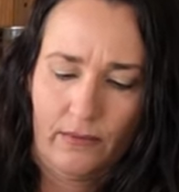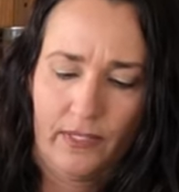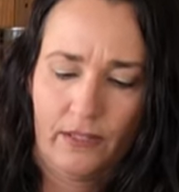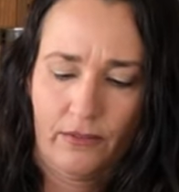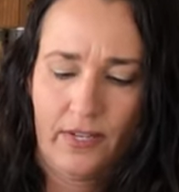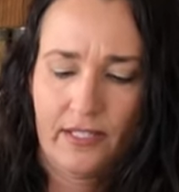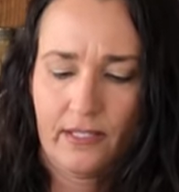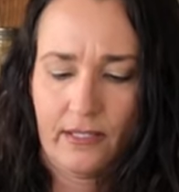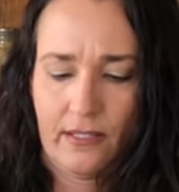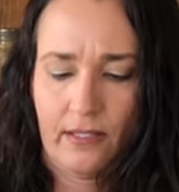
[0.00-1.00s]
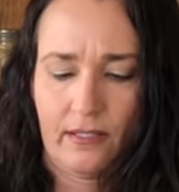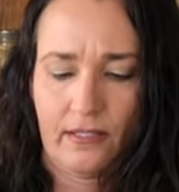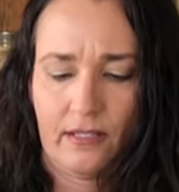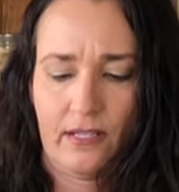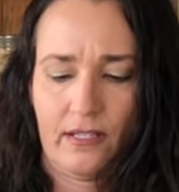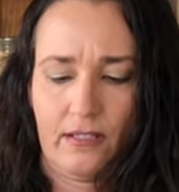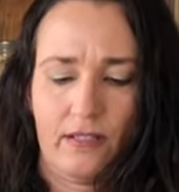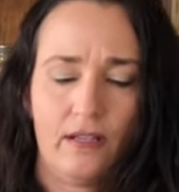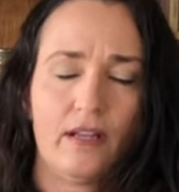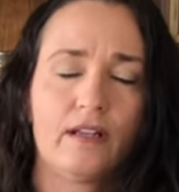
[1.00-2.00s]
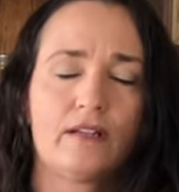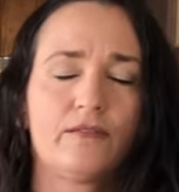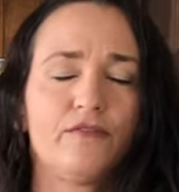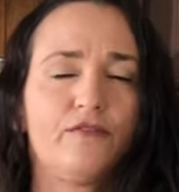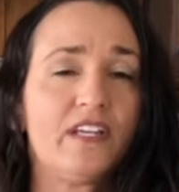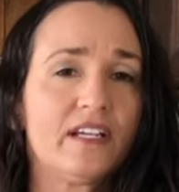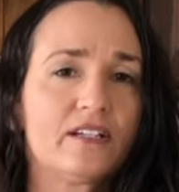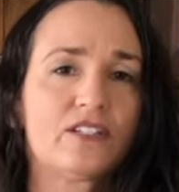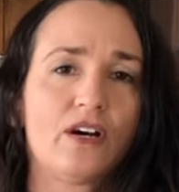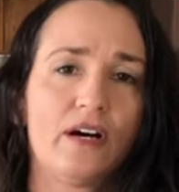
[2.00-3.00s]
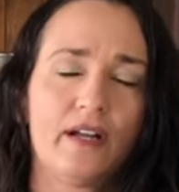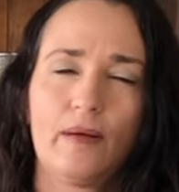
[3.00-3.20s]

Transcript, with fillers: where the thread starts and finger tight.